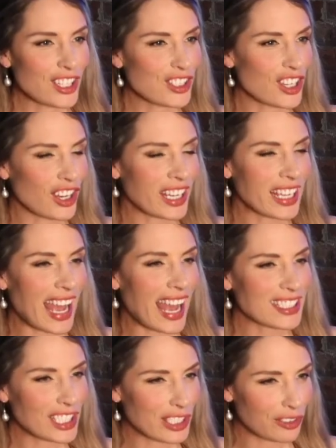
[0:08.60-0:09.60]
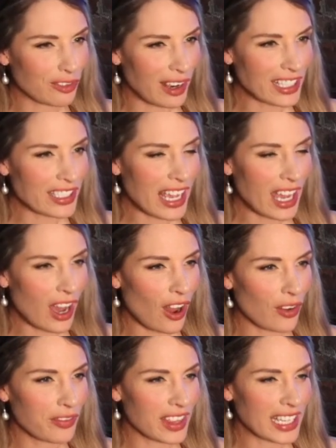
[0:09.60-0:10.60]
Joni, as a director
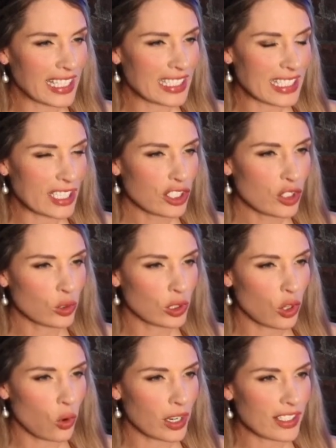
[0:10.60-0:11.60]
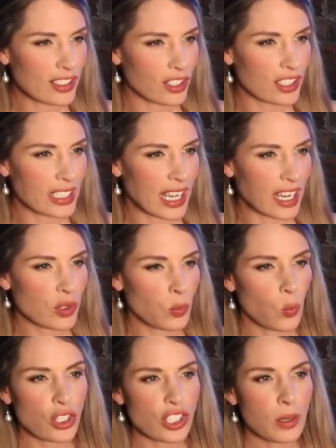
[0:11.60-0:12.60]
of the Digital Law
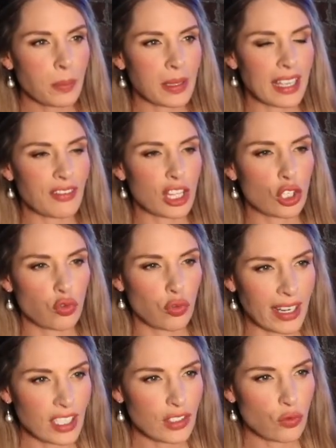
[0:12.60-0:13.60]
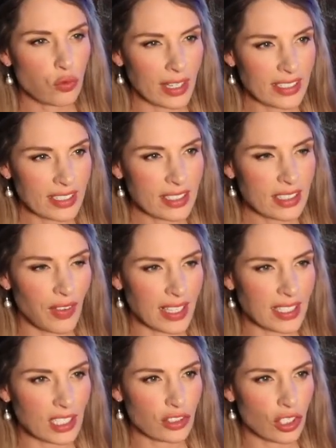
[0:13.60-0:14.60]
Association, what do you believe are the greatest risks
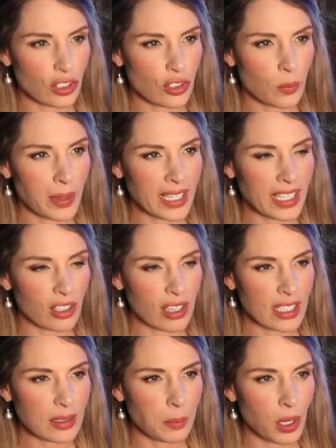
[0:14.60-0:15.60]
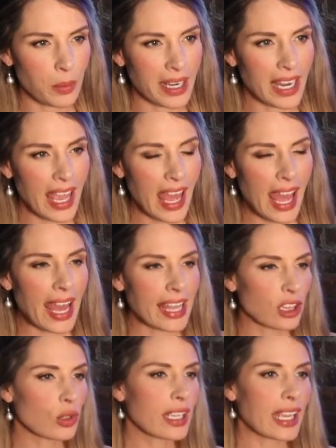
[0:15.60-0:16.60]
facing social media at this moment
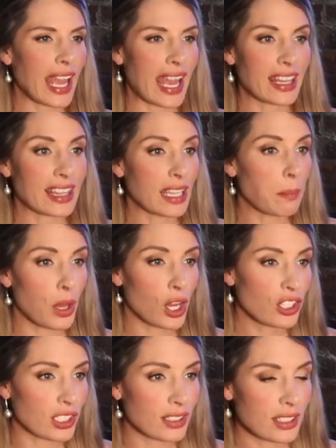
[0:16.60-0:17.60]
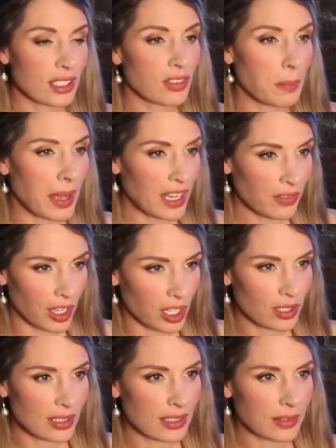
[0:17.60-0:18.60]
and looking ahead the emergence of the
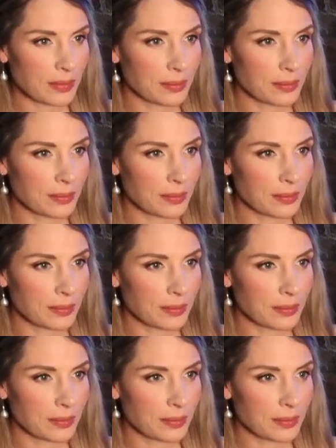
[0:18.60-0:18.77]
metaverse?